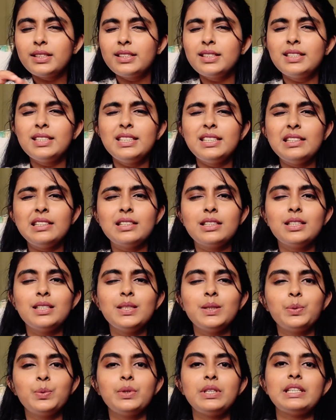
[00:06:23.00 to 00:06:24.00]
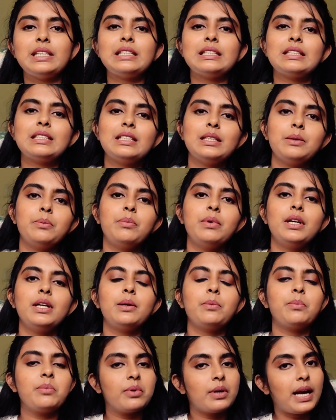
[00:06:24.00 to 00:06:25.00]
teensy weensy bit
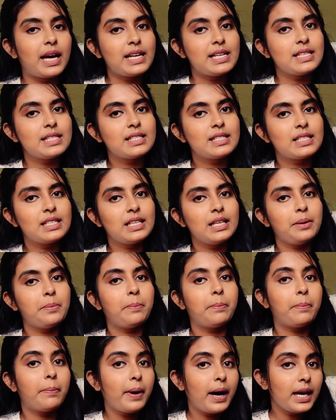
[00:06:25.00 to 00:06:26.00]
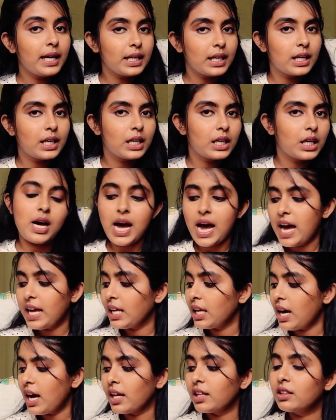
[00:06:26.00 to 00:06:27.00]
pricey but
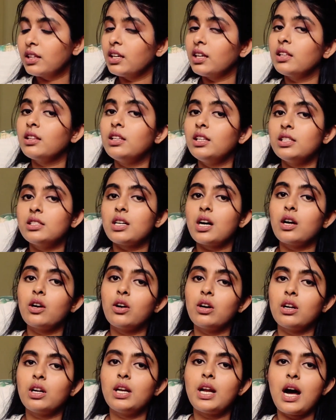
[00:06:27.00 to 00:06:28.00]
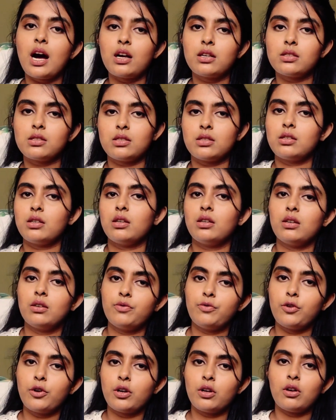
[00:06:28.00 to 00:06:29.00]
I think these are going to last
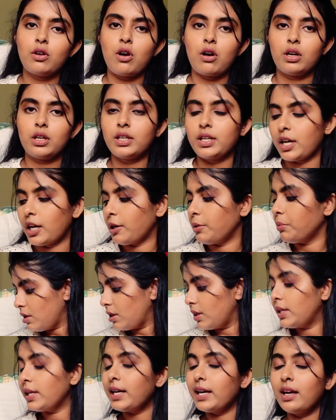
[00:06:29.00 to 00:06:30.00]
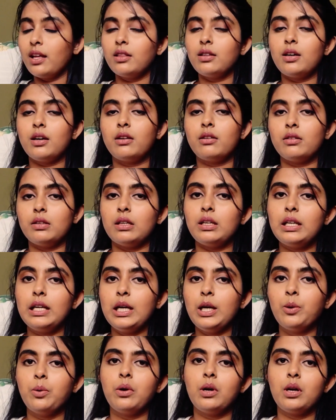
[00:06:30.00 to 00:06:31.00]
for a long time they're really
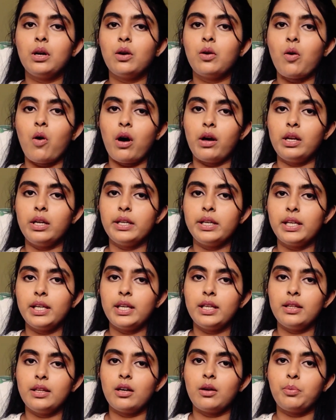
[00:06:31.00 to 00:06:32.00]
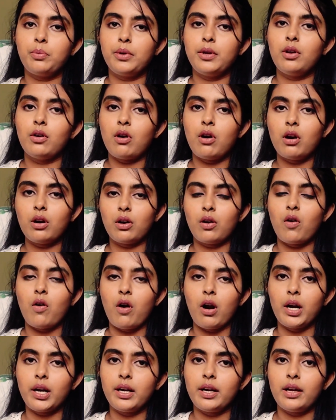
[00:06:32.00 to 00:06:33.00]
good quality they're pure
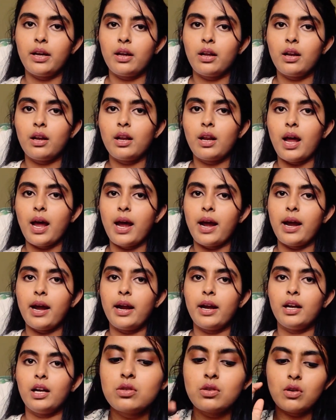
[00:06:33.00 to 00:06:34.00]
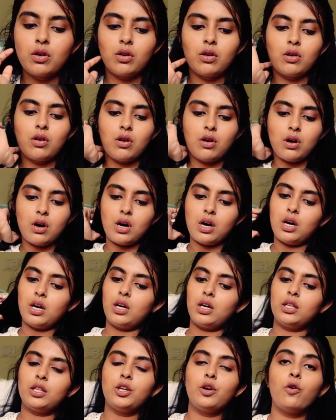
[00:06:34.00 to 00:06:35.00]
cotton and so
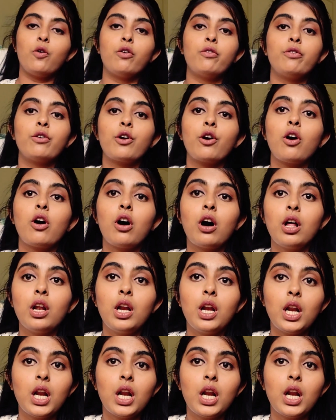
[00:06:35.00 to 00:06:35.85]
the overall